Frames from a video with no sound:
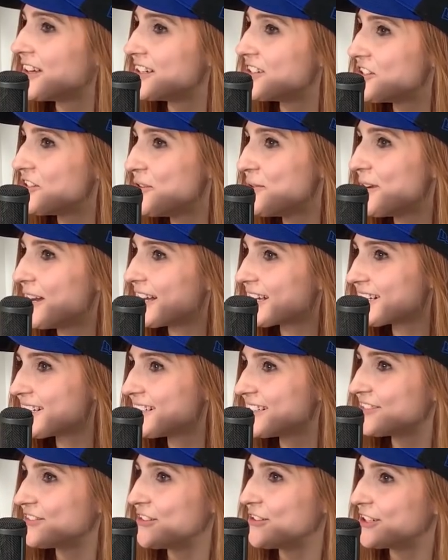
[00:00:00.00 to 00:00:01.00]
a lunch U
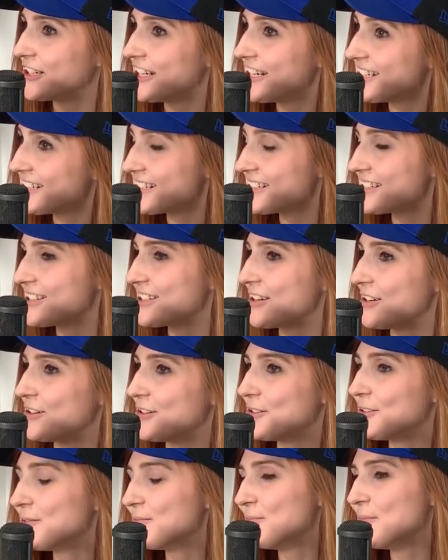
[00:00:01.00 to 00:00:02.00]
X for it. Mm-hmm.
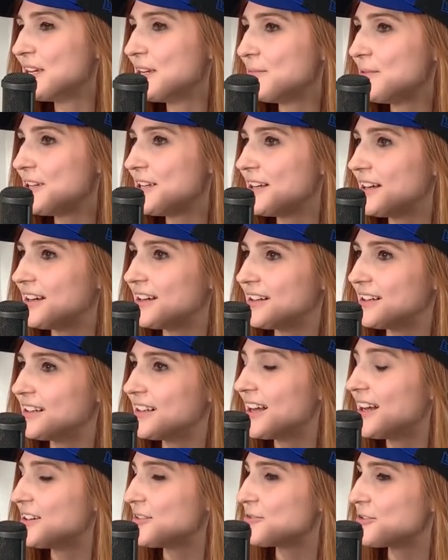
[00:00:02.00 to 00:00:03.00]
So maybe uh,
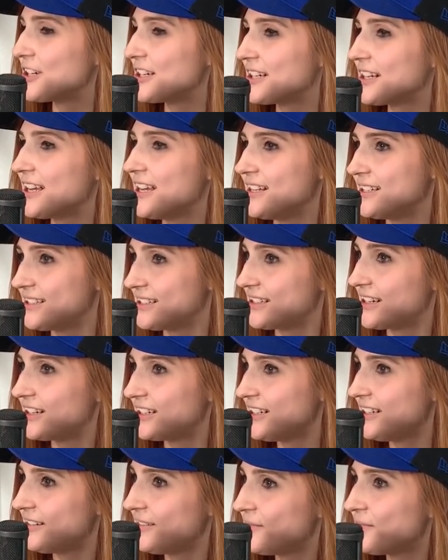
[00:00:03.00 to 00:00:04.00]
how to write a case
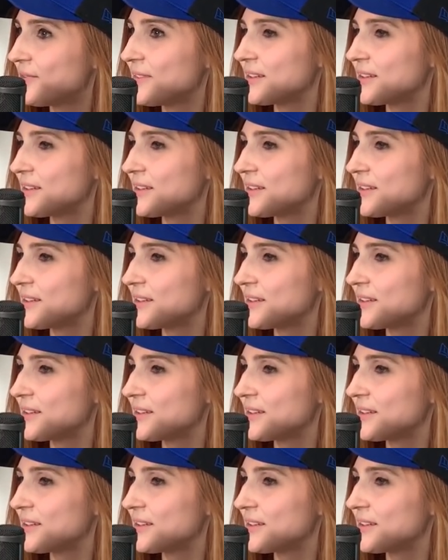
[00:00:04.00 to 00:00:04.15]
study.